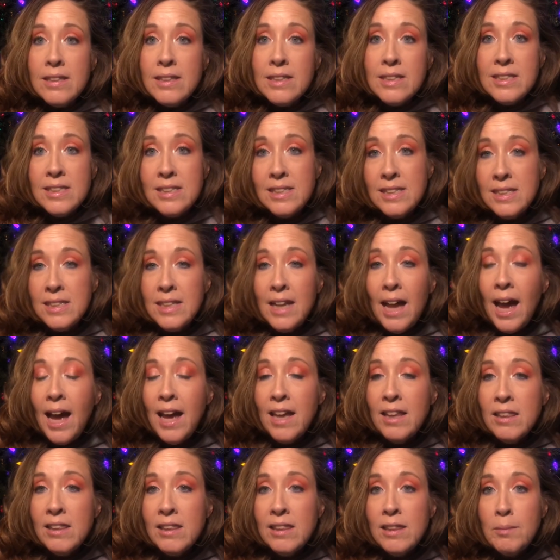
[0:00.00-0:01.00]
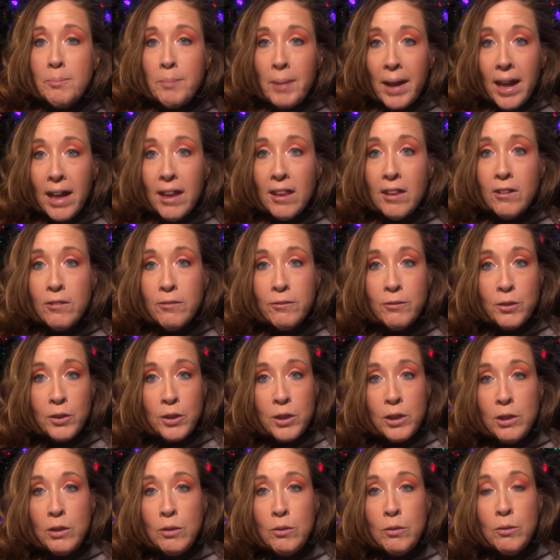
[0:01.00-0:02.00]
this is not the palette for
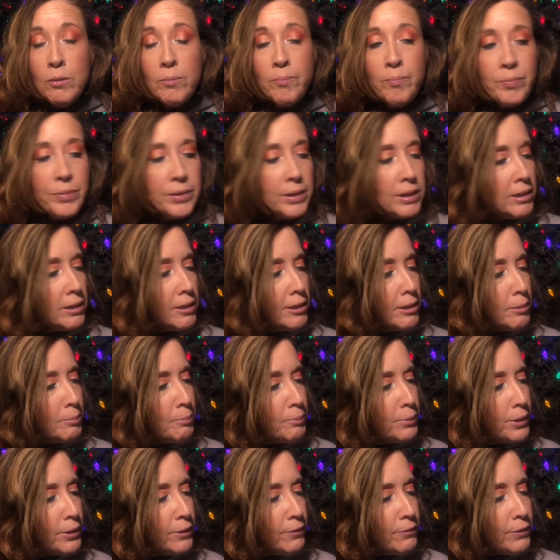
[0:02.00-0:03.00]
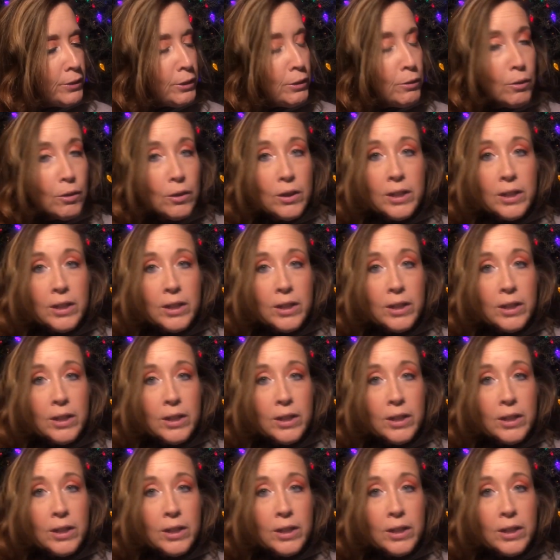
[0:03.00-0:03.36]
you. But if you